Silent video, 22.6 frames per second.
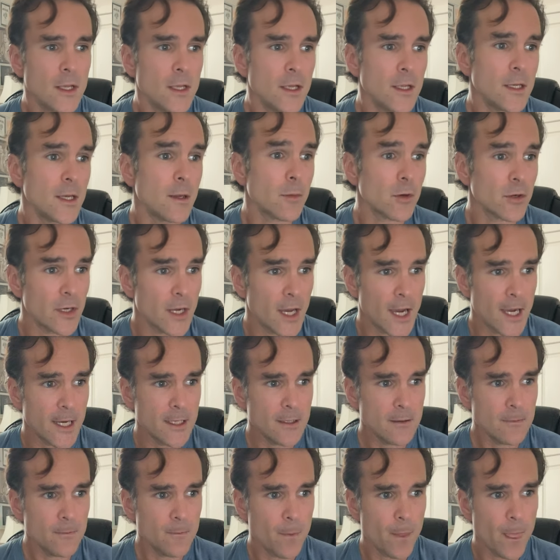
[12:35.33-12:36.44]
Number
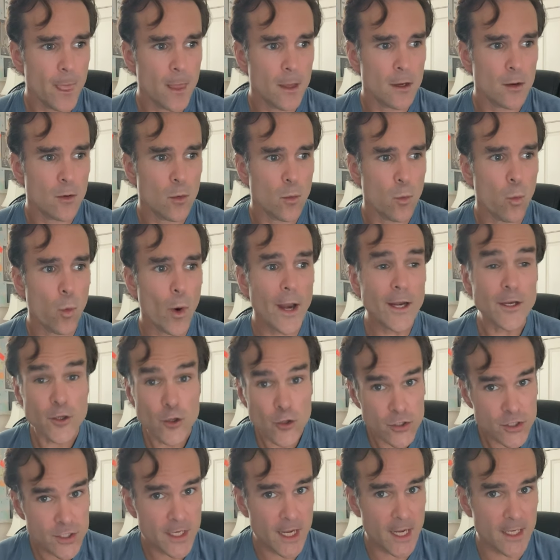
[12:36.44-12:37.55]
nine, when
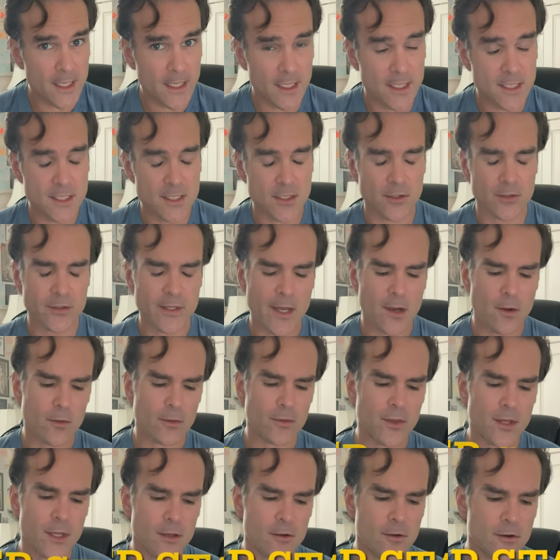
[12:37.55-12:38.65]
you're standing still, now
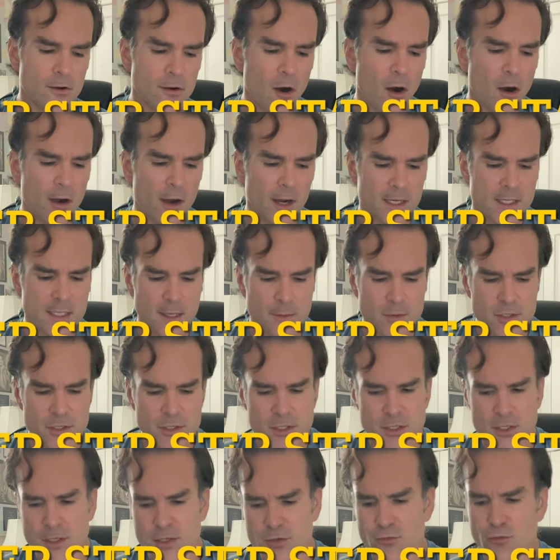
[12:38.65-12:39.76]
there are
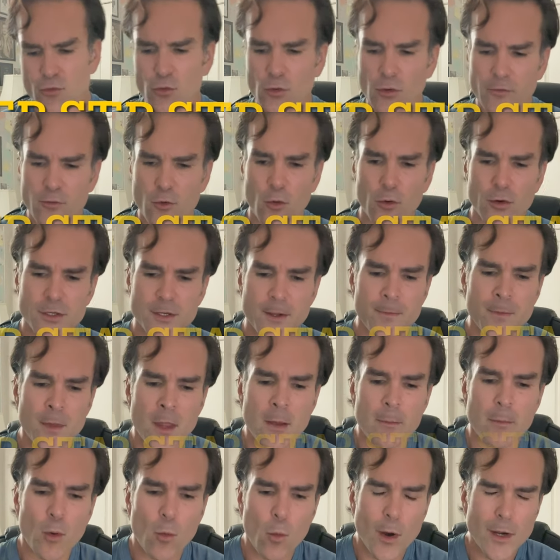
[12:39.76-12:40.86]
exceptions to this rule, of course,
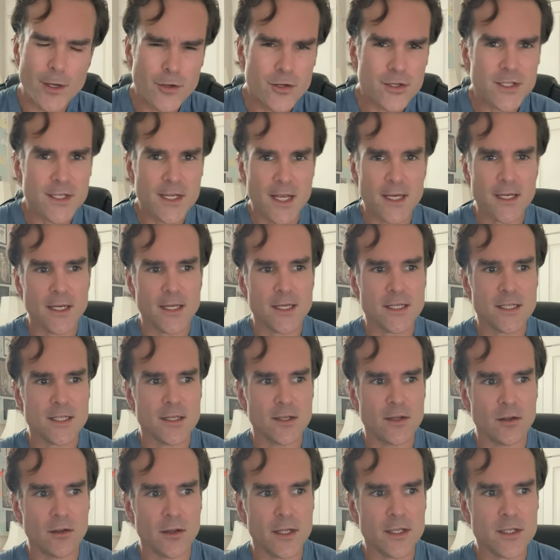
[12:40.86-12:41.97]
but when you're standing
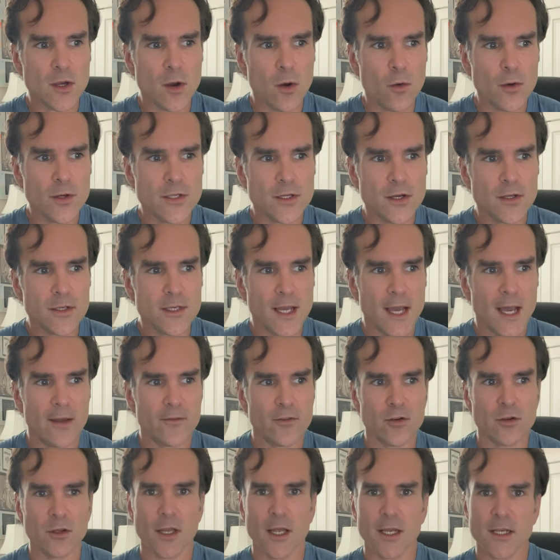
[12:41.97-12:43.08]
still, it's always good to have
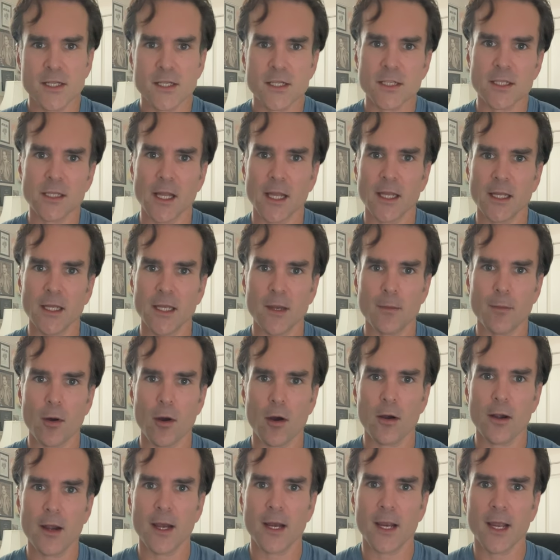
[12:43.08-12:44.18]
your legs slightly
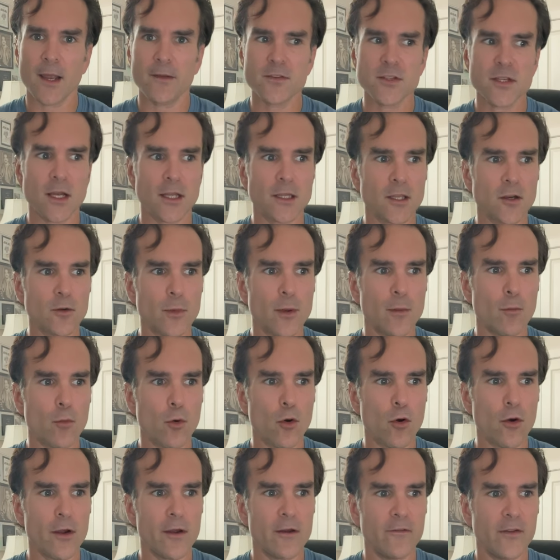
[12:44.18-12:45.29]
apart. It gives a little bit
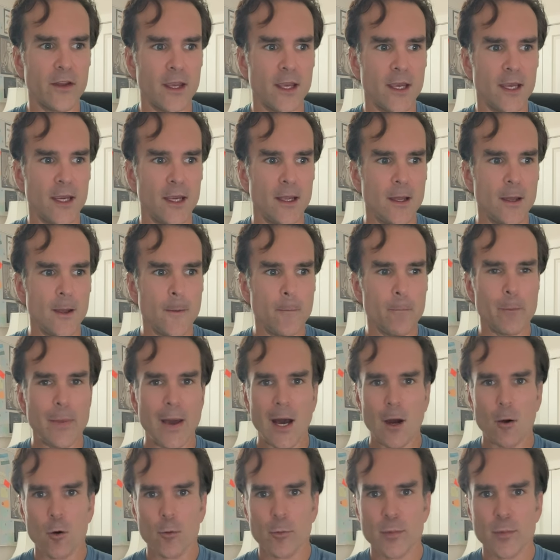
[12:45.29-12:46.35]
more of a power